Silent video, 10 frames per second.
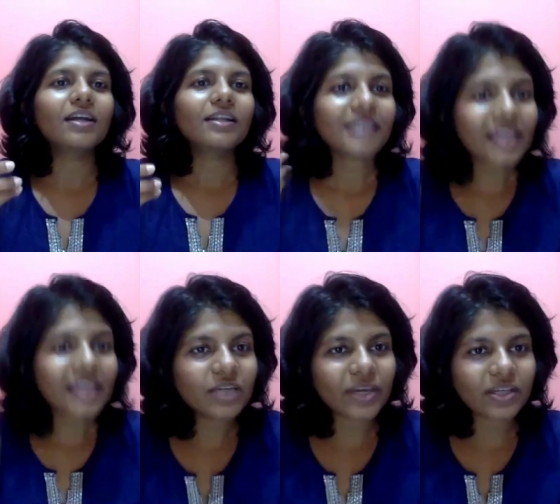
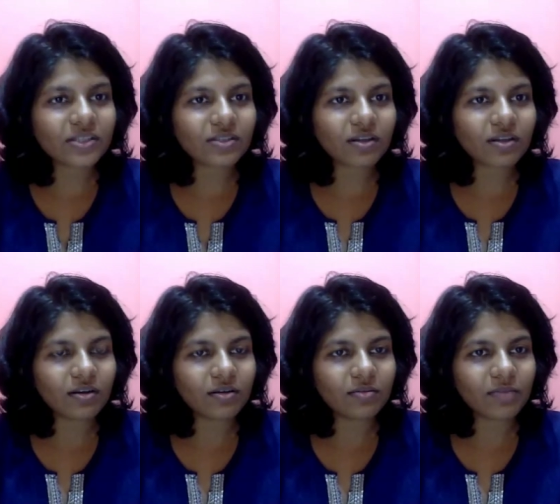daily wage
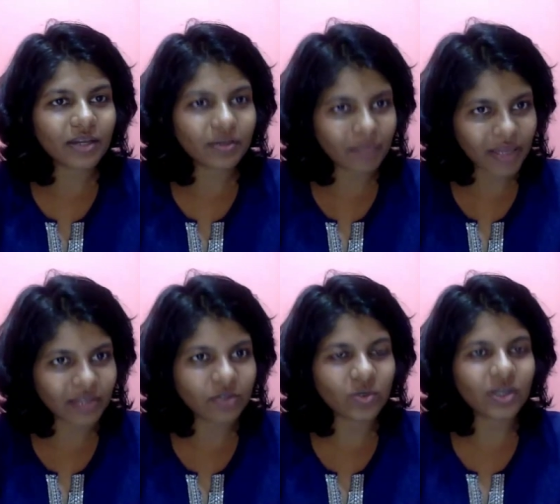uh, mi uh,
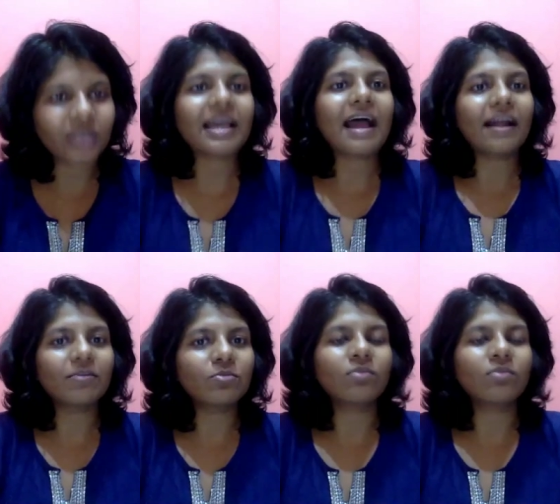migrant workers
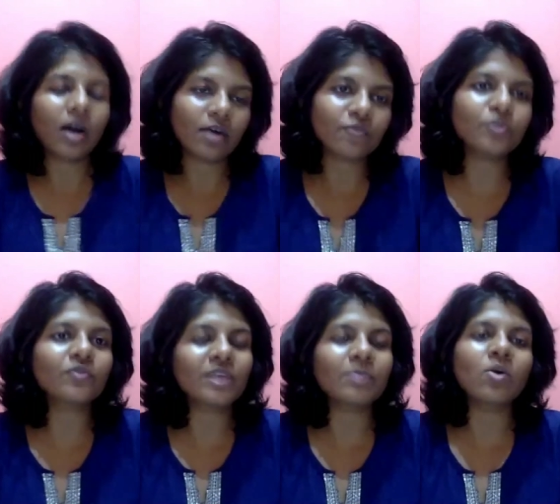and a few
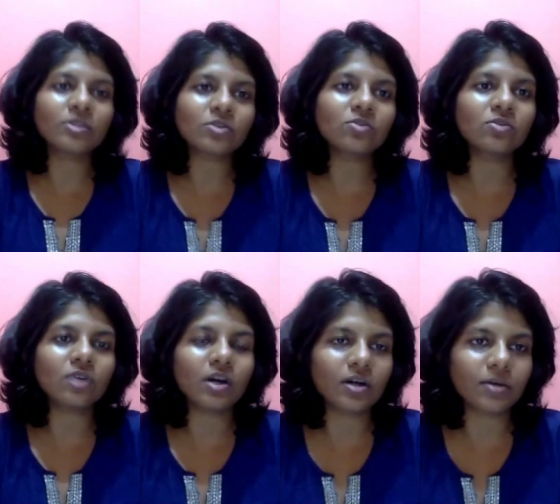of them also
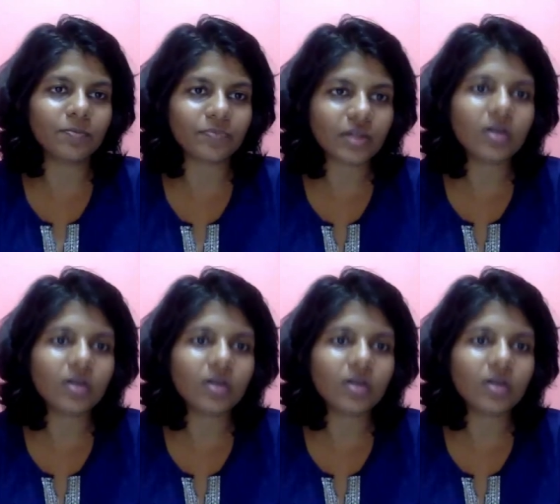um,